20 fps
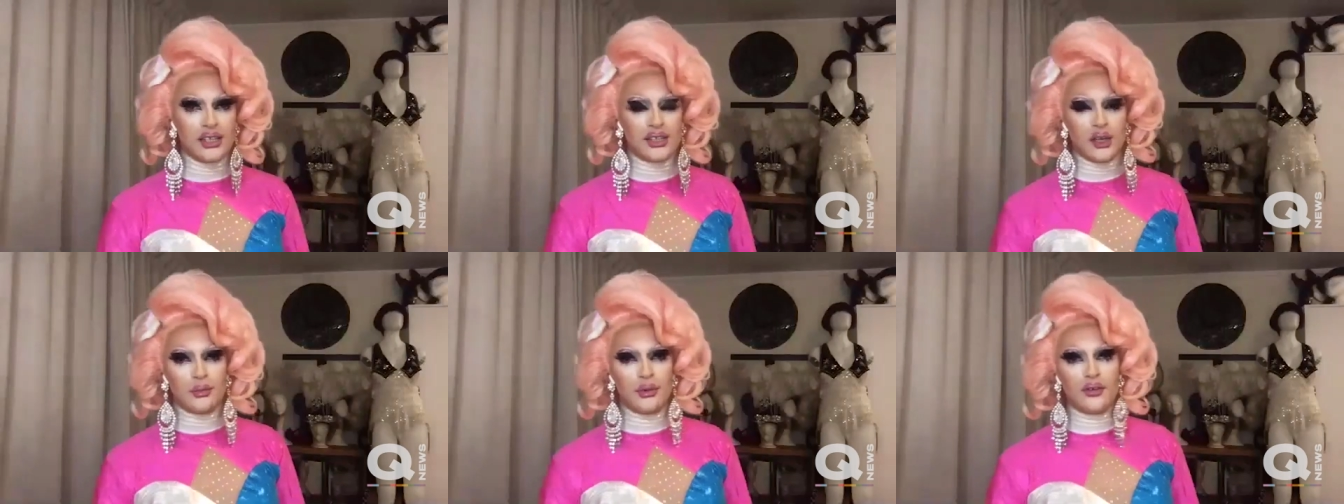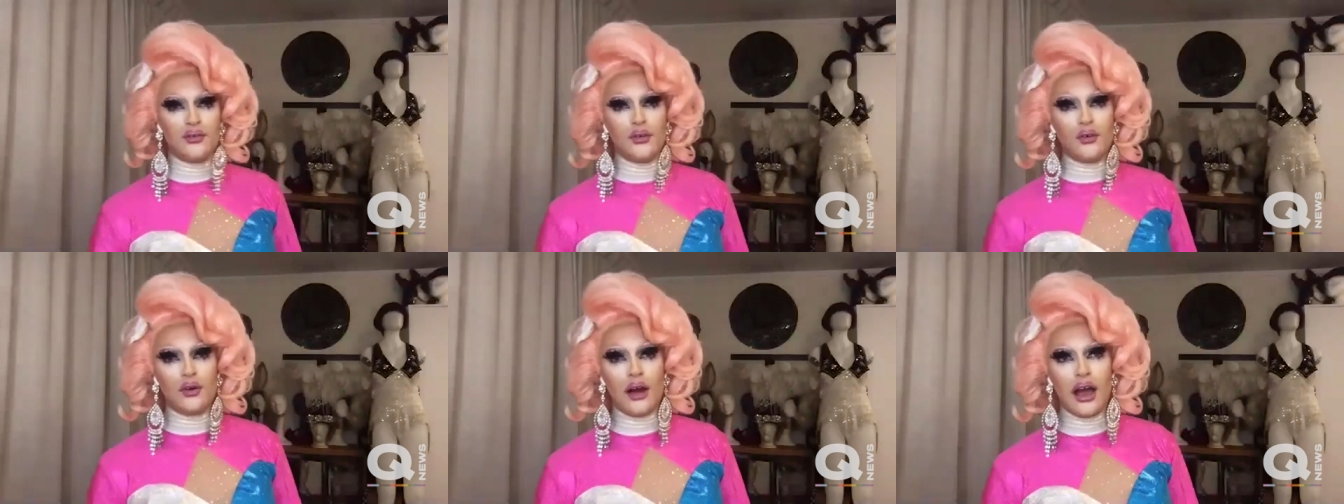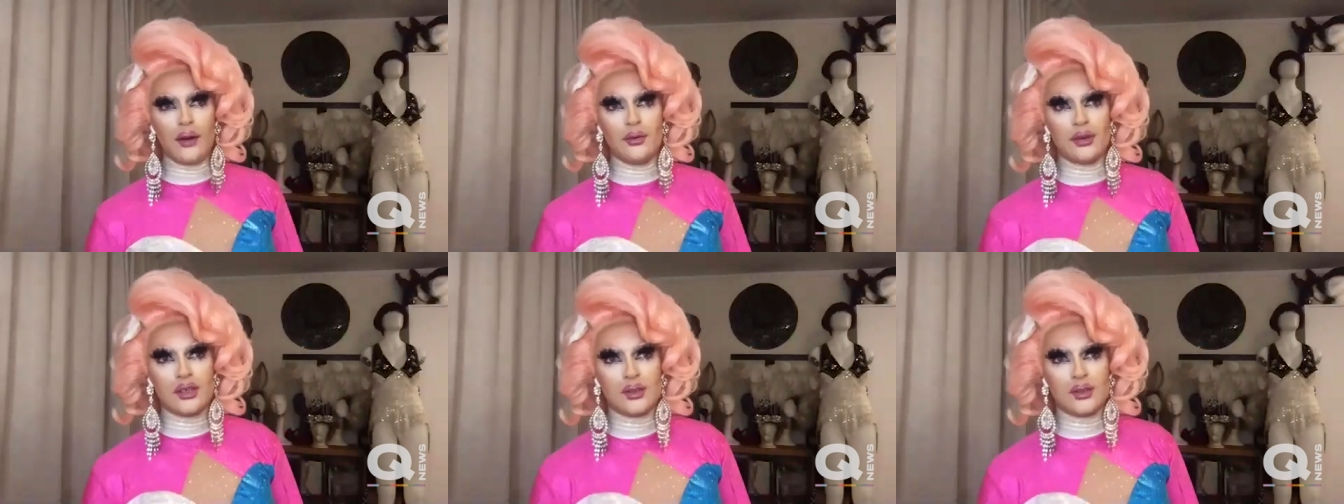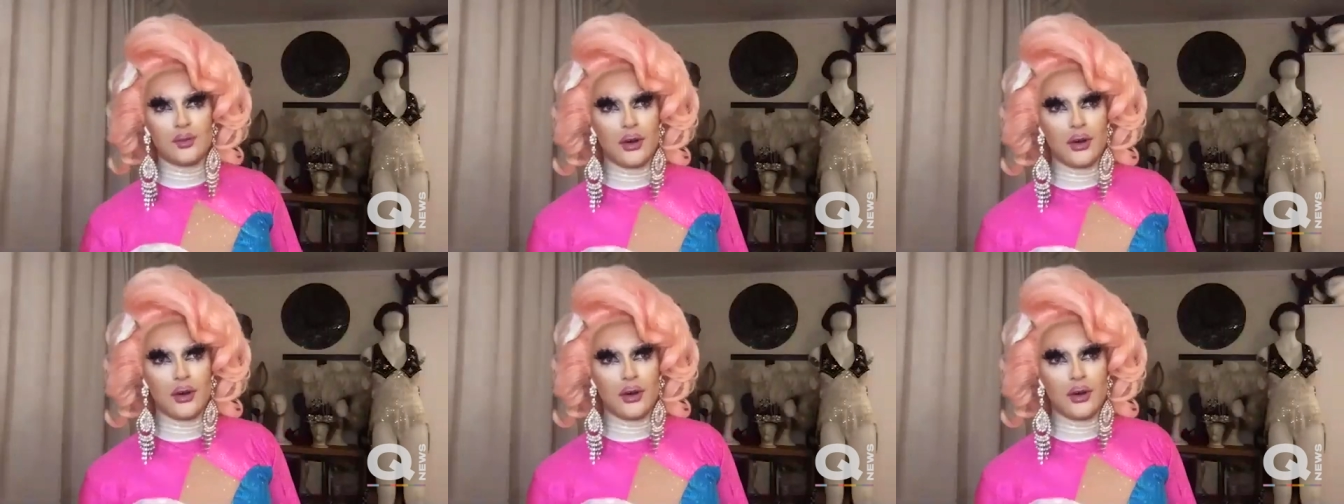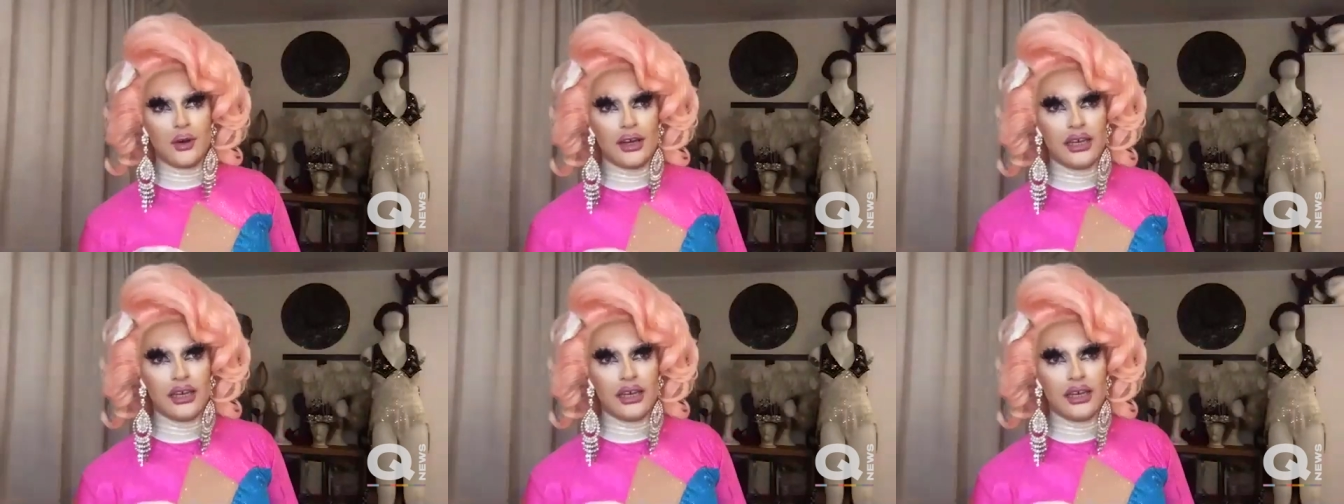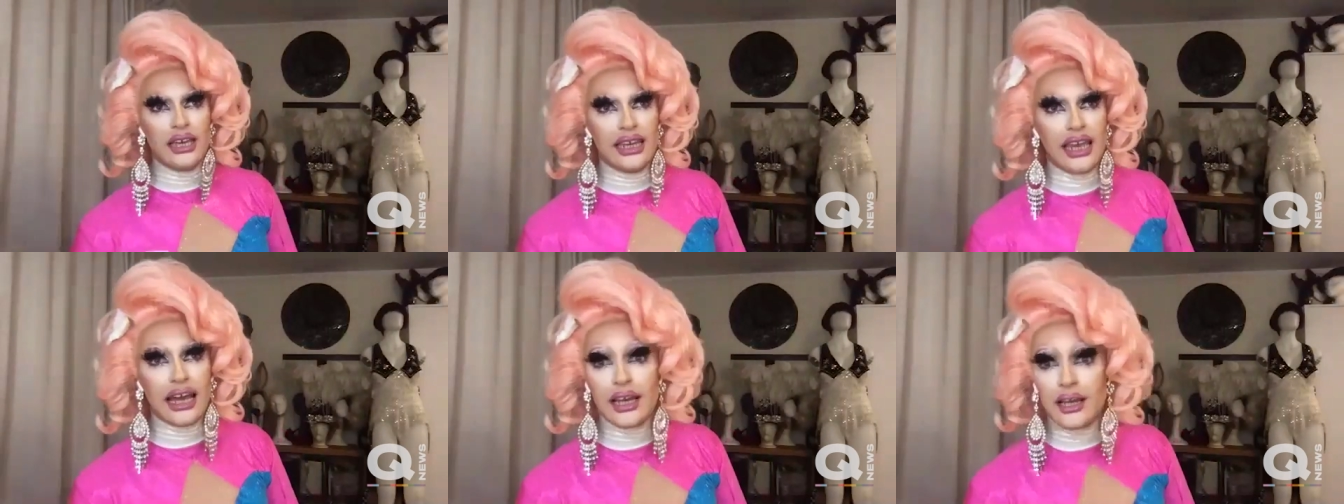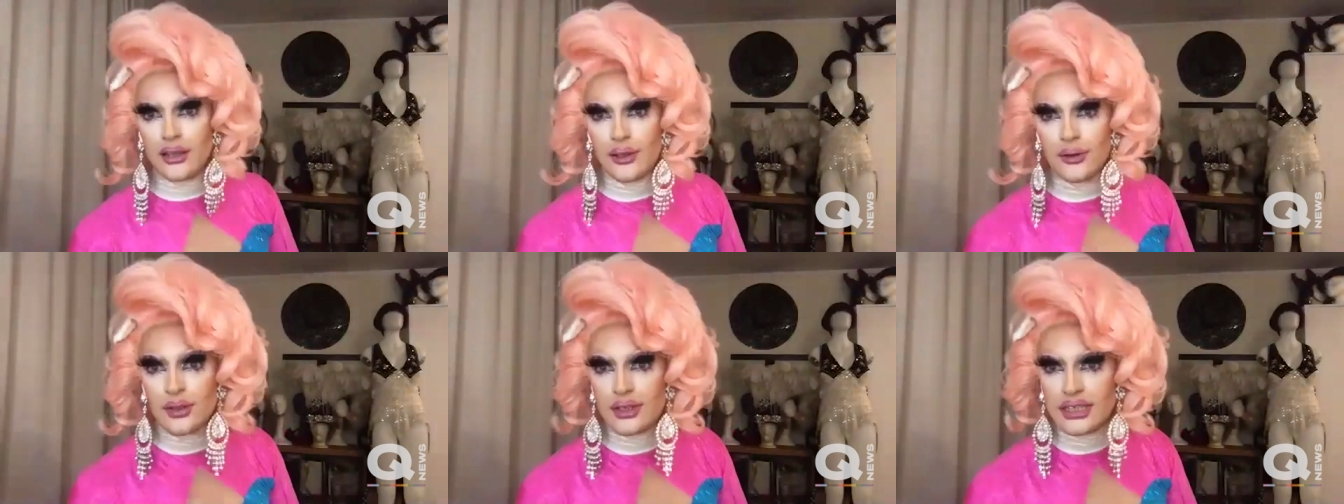So before I was working
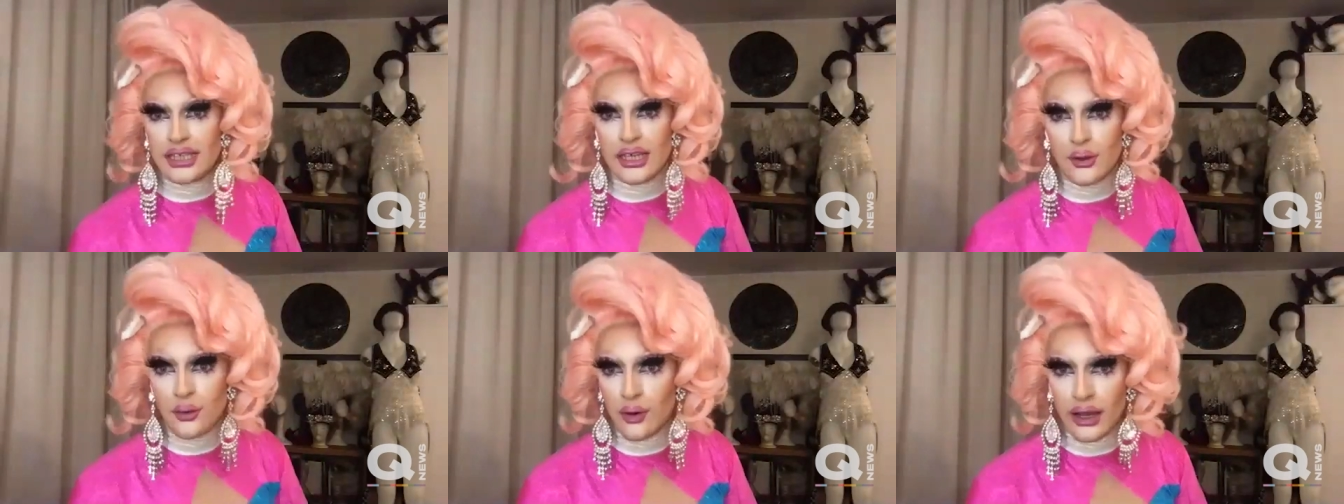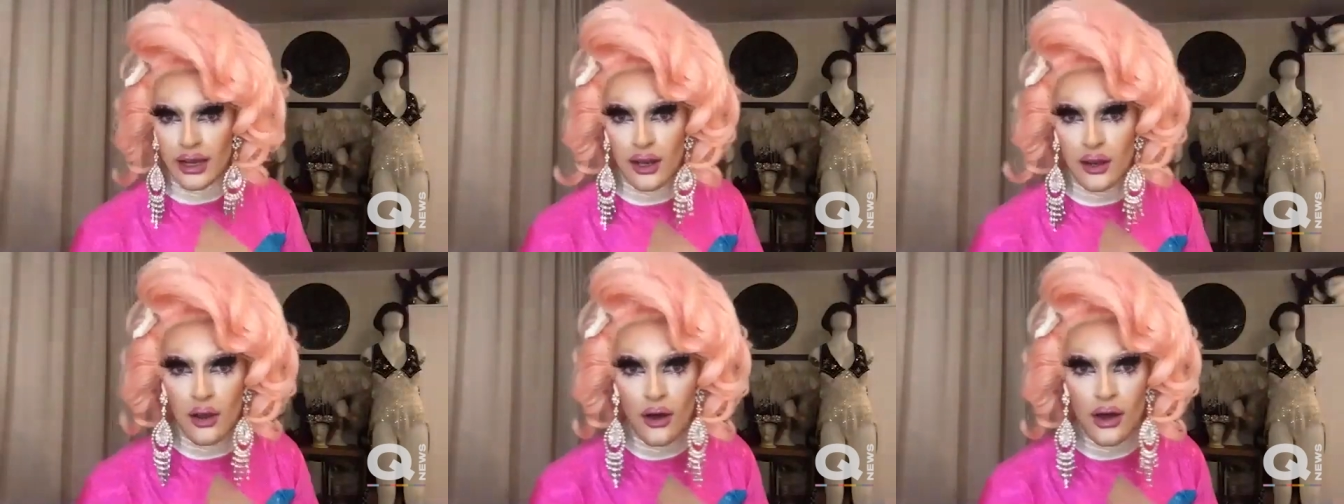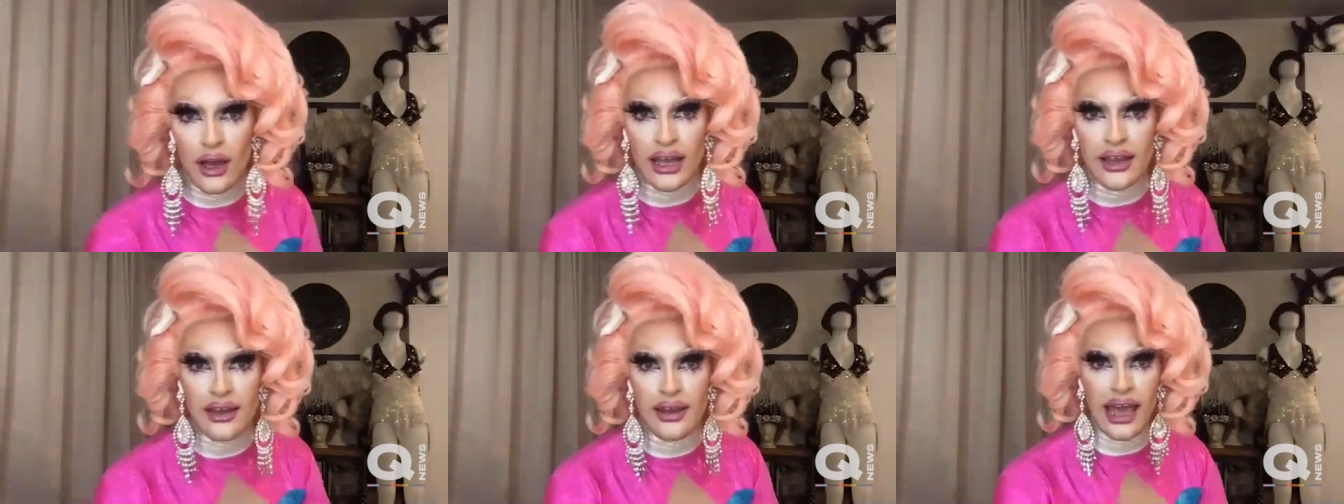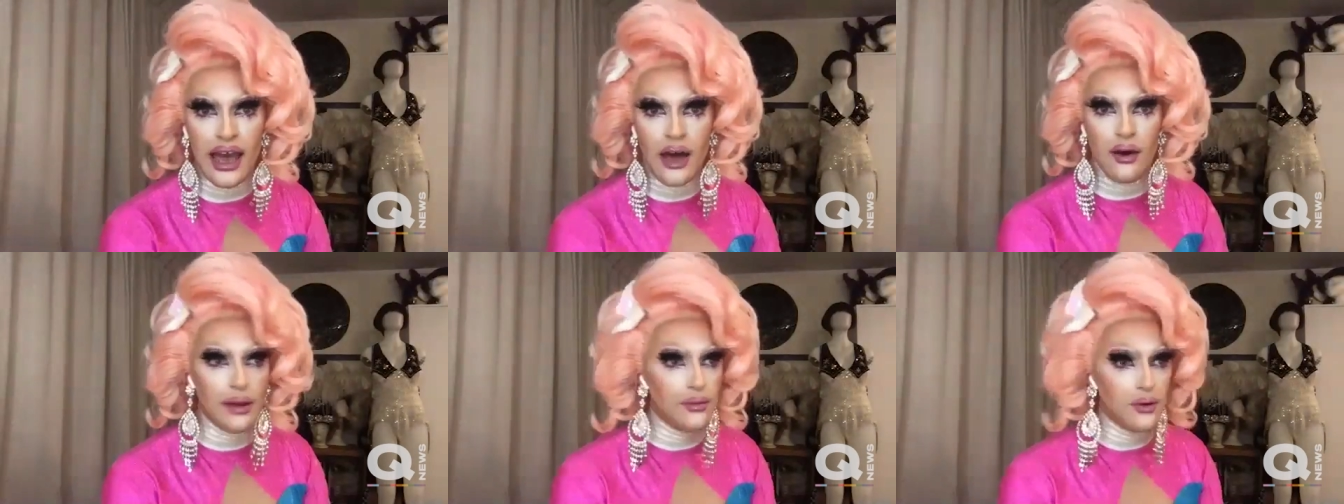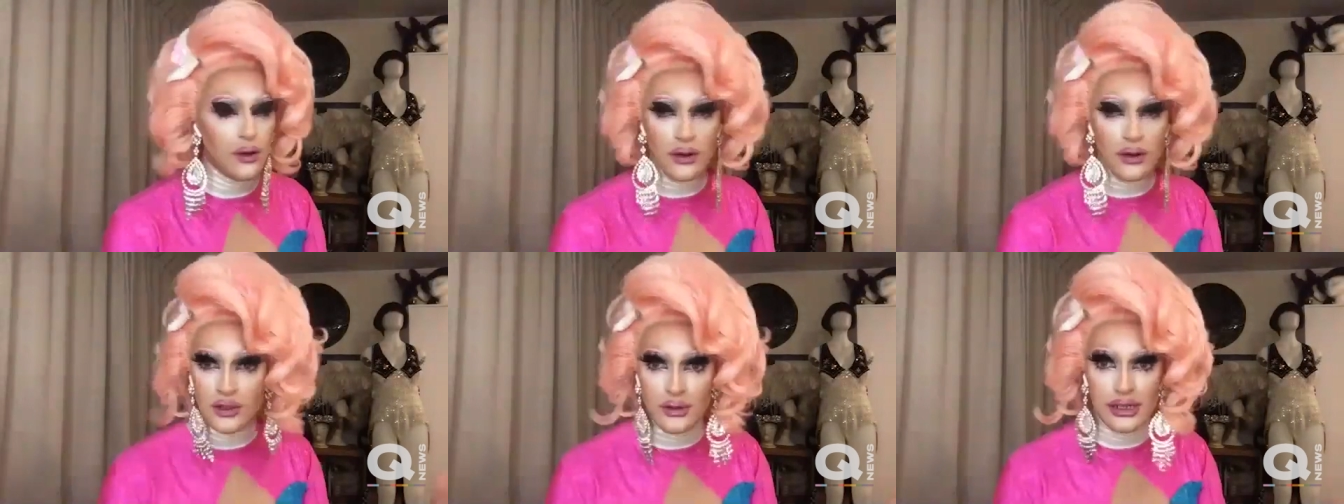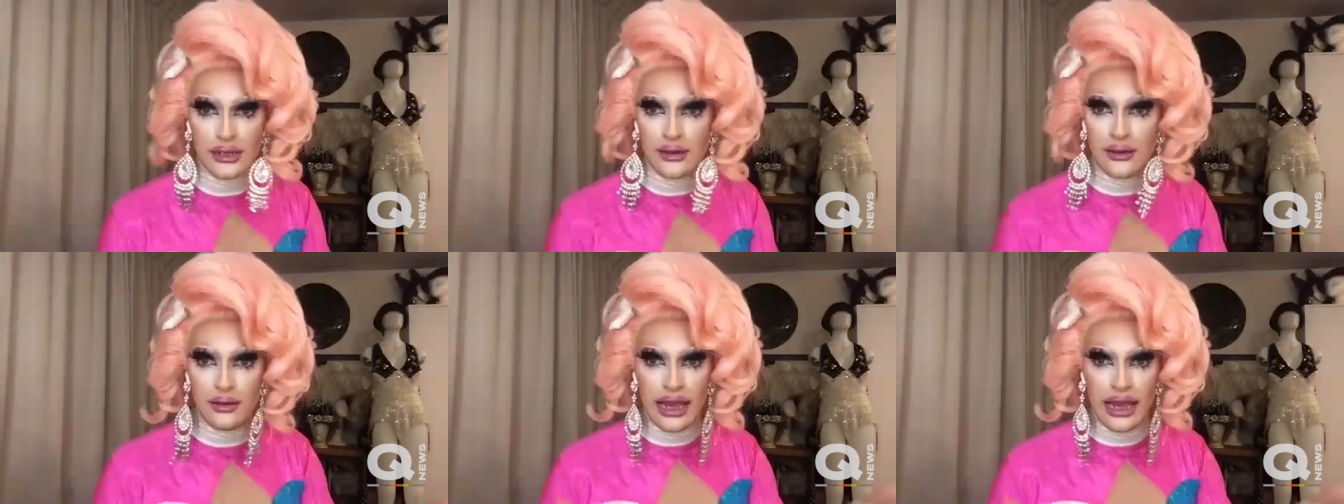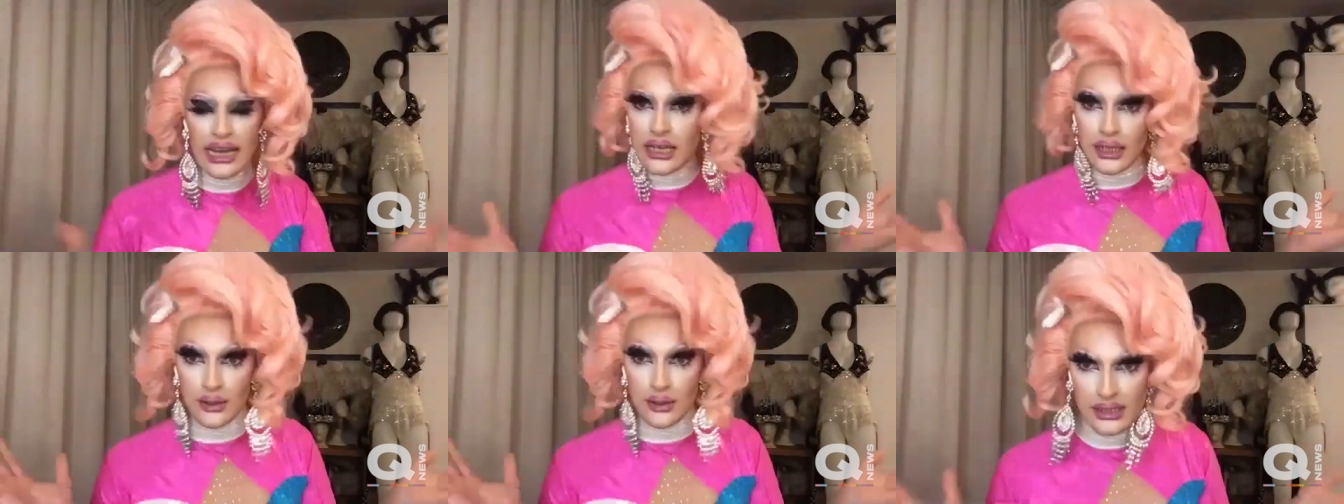at Calypsy quite a lot, and now I'm not doing any
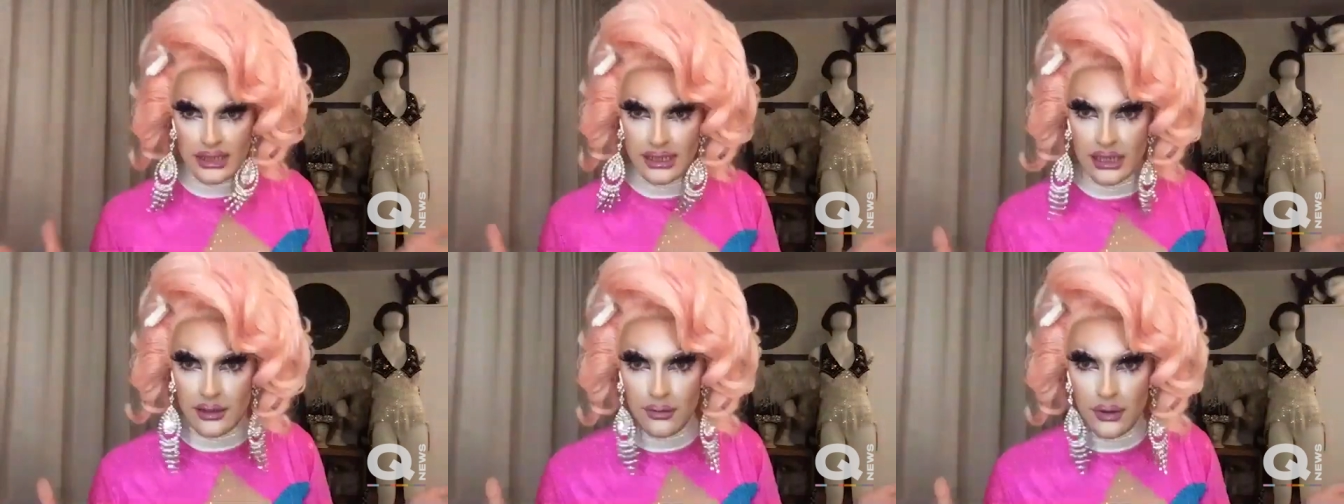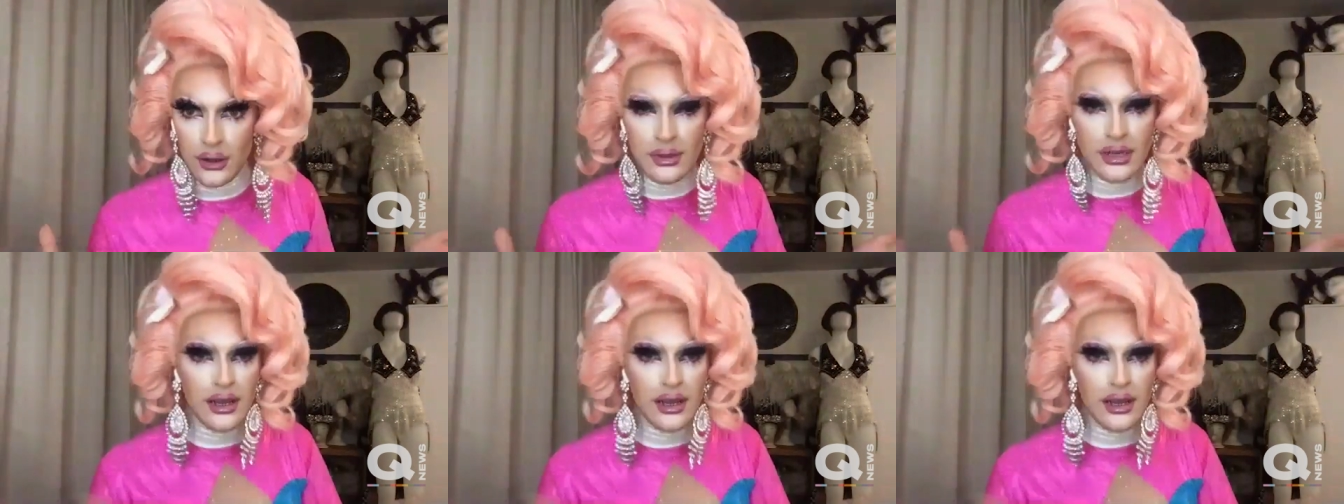Calypsys at the moment.